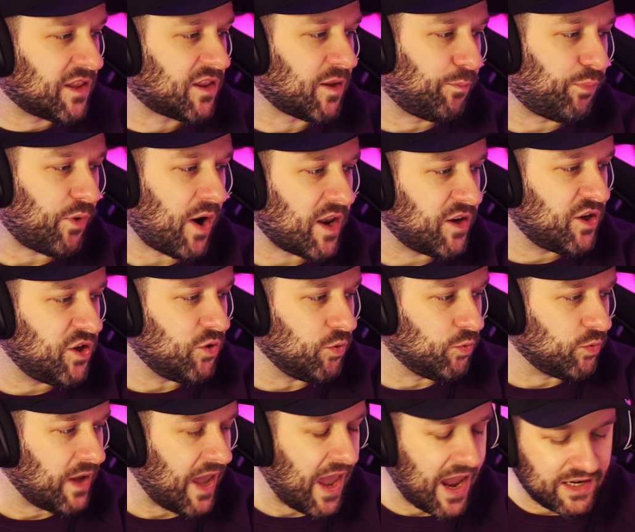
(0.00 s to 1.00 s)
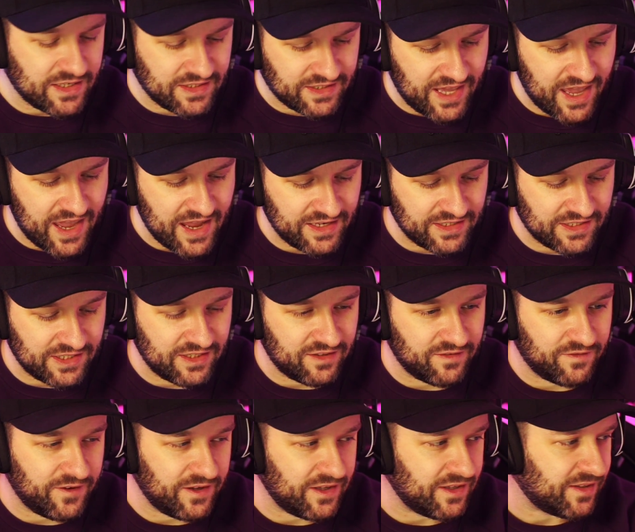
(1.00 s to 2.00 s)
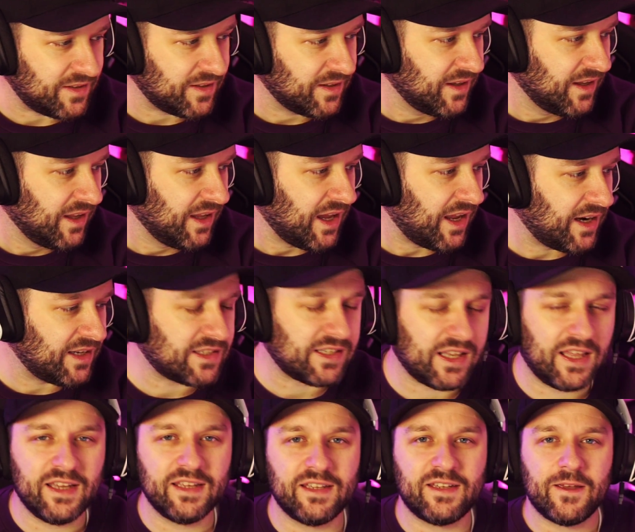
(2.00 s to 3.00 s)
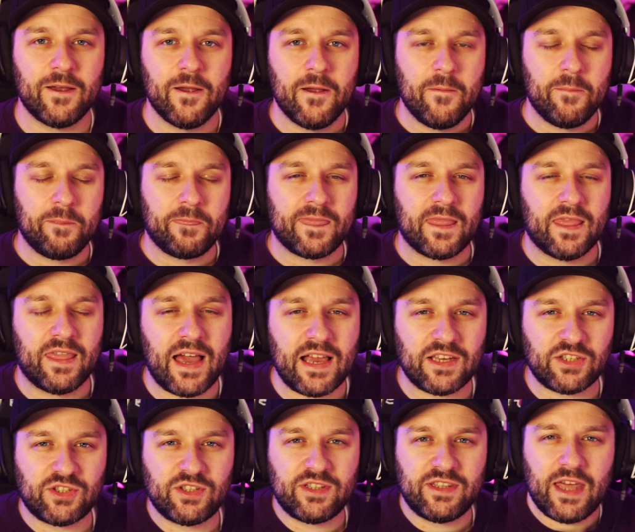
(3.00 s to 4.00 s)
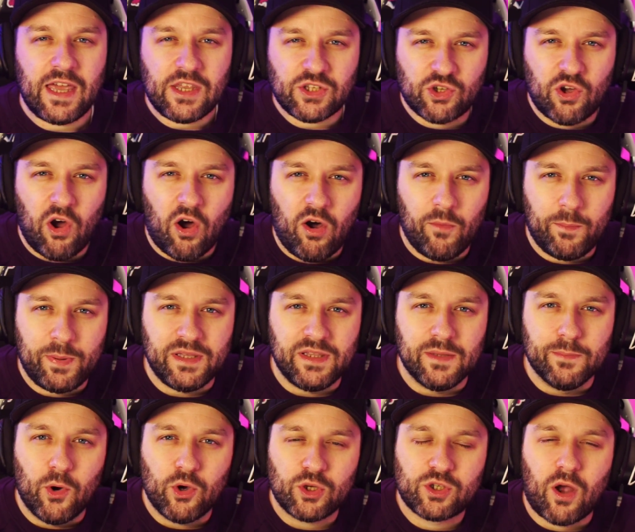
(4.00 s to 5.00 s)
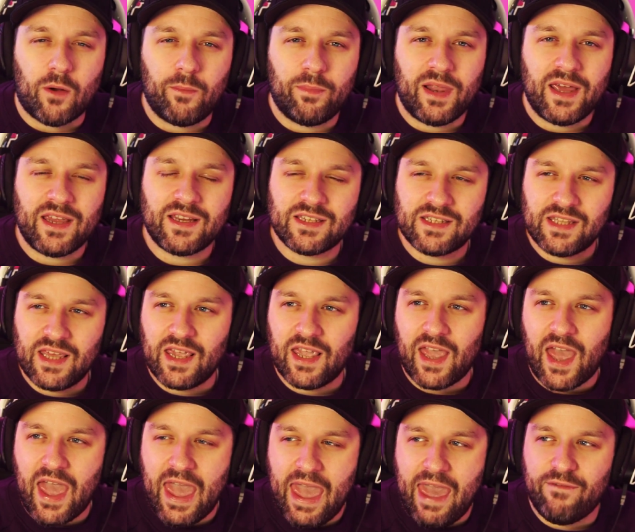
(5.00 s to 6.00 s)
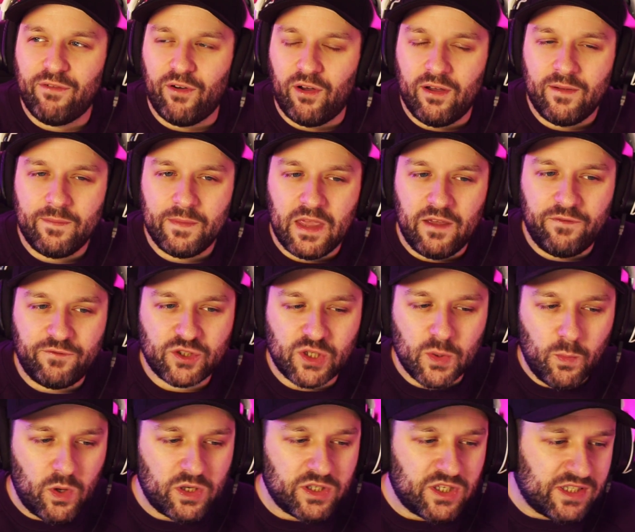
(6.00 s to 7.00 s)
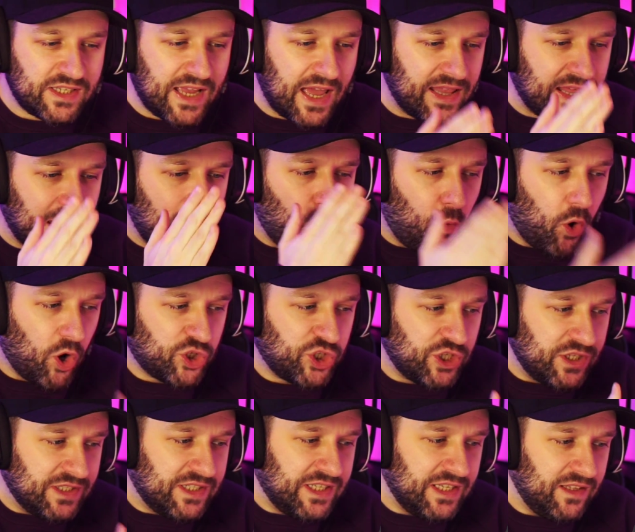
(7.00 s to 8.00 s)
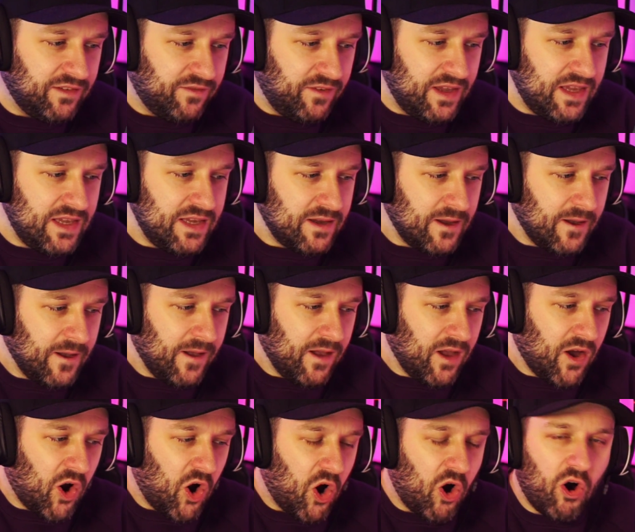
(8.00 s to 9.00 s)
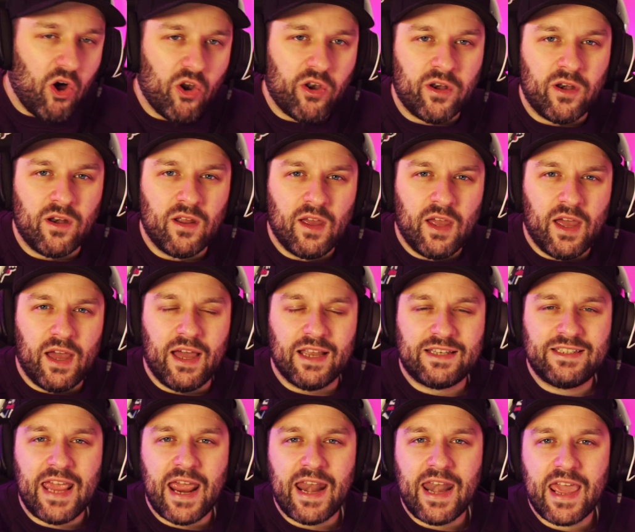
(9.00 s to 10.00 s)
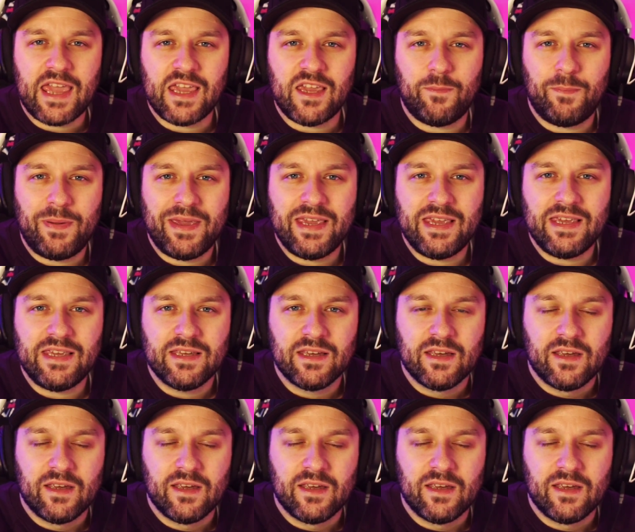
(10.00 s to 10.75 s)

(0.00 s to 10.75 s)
the brand new 8K TV, and it's like that's got to be the most complex thing ever. If someone sat there watching TV on a 1080p